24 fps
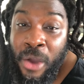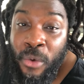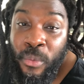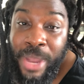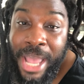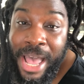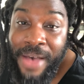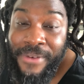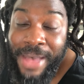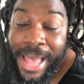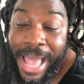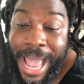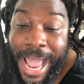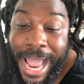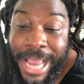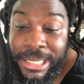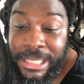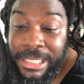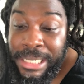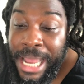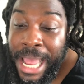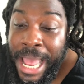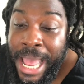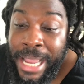We have a
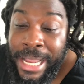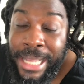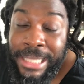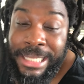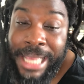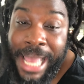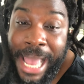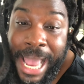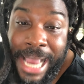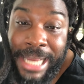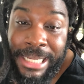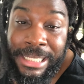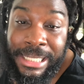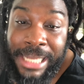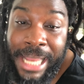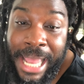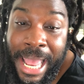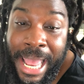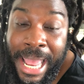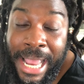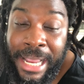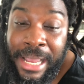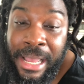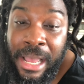hashtag. It's
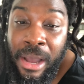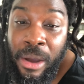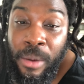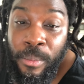hashtag